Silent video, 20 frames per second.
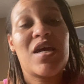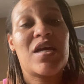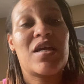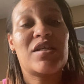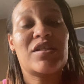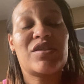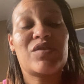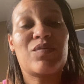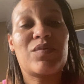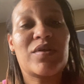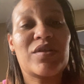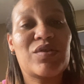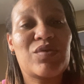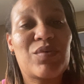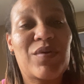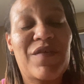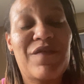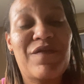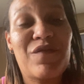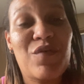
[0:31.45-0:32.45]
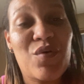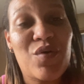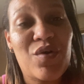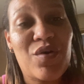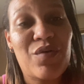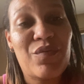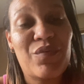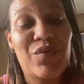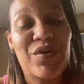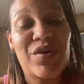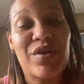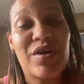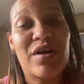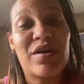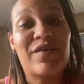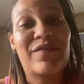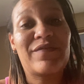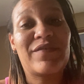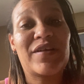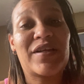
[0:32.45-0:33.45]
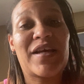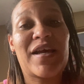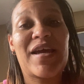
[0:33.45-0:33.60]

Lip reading: It's 2024. We are finna